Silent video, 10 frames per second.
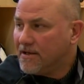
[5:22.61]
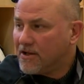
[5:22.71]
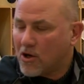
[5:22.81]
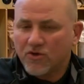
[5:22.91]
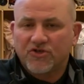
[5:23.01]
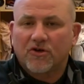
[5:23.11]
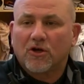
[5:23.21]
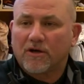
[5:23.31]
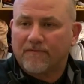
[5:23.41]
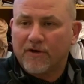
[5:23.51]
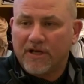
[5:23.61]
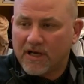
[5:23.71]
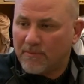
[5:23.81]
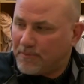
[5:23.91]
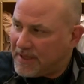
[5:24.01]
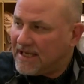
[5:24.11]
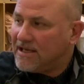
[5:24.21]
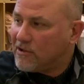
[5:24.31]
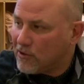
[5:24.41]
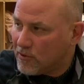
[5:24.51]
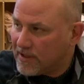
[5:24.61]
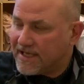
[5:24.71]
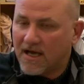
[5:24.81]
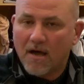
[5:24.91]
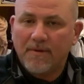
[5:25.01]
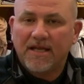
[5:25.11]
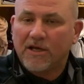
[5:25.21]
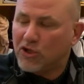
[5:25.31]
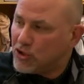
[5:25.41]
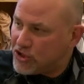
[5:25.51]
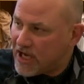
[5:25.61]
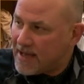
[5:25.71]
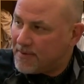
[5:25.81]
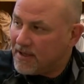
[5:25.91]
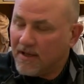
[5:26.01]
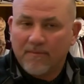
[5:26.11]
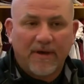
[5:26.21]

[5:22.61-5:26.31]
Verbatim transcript: The coaches are looking for you to compete early. Come in in good shape. Mm -hmm.